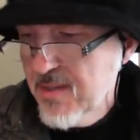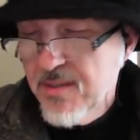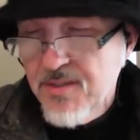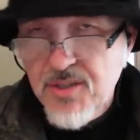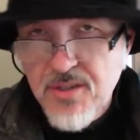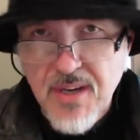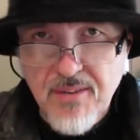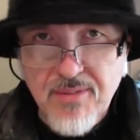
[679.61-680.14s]

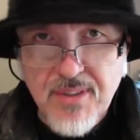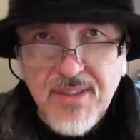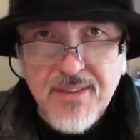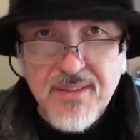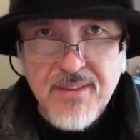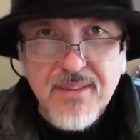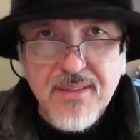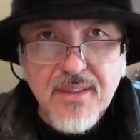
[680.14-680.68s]
and
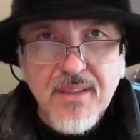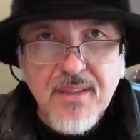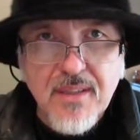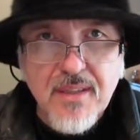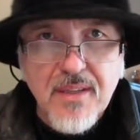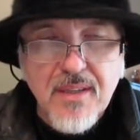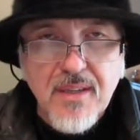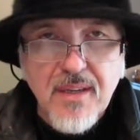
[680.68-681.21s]
travelling
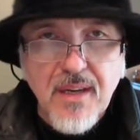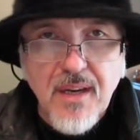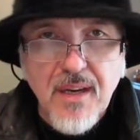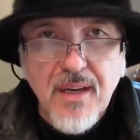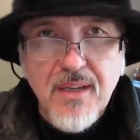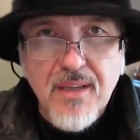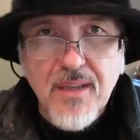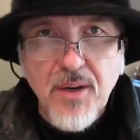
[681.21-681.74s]

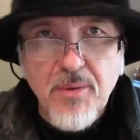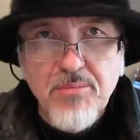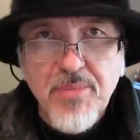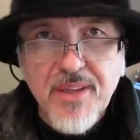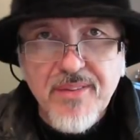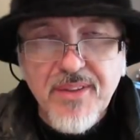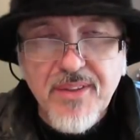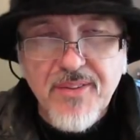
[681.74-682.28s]
on
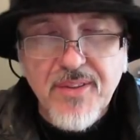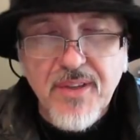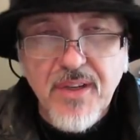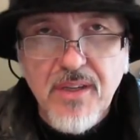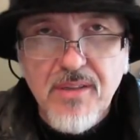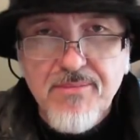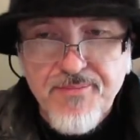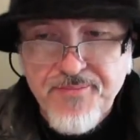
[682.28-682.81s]
business a
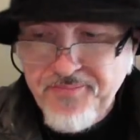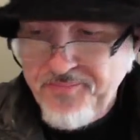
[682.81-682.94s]
lot.